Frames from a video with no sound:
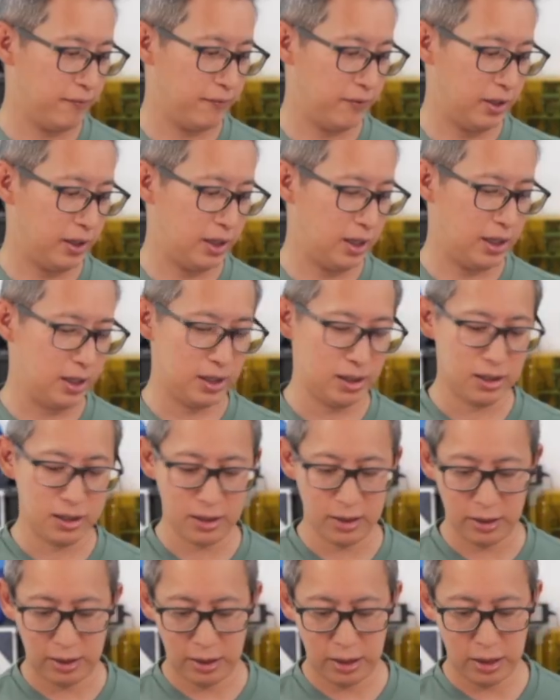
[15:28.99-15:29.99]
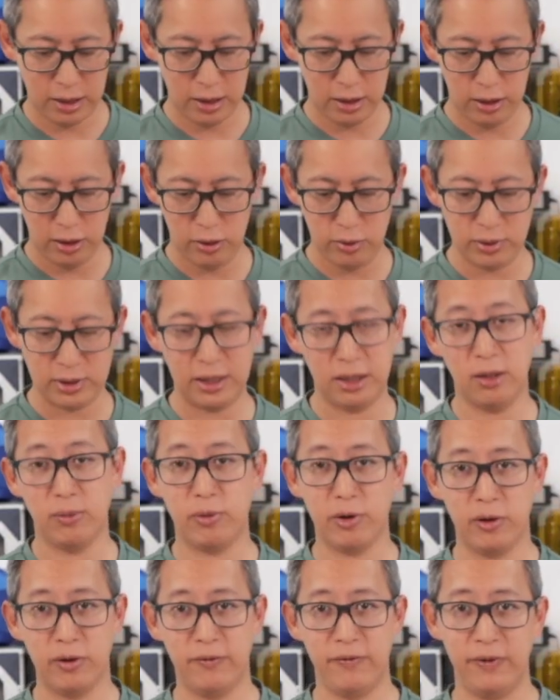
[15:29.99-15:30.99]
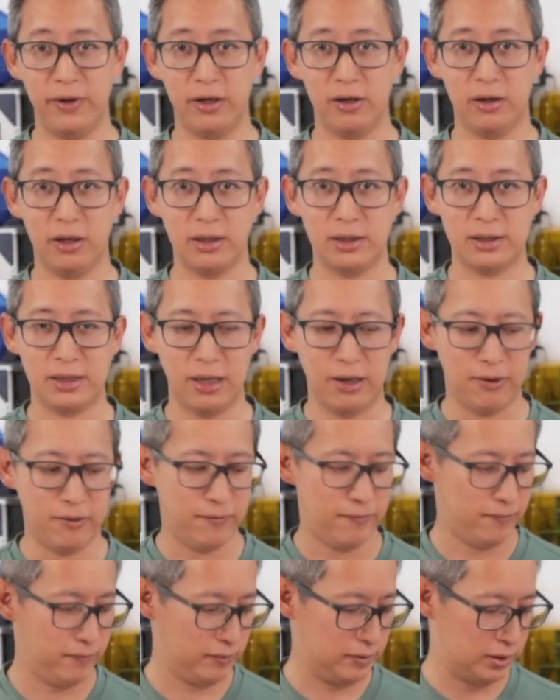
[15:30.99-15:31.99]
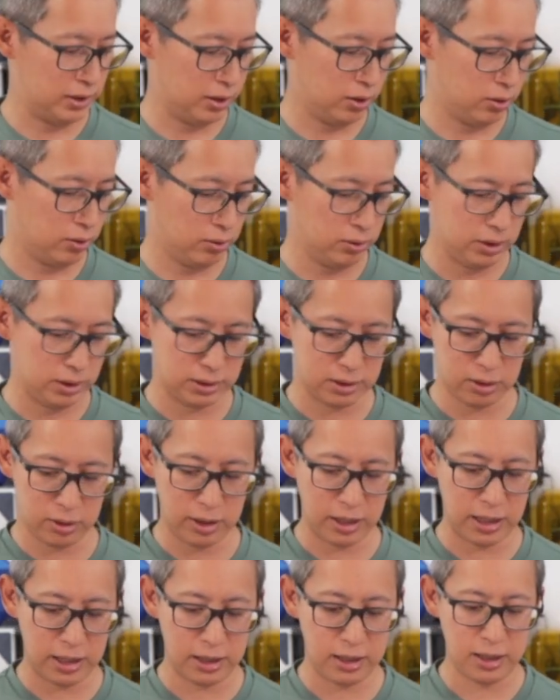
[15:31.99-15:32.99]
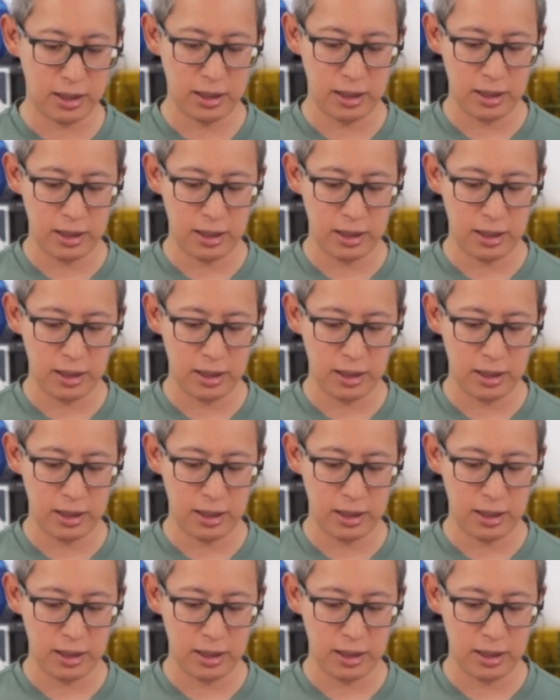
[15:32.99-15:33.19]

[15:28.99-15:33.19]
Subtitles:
feeding using the bird feeder itself. So let's go ahead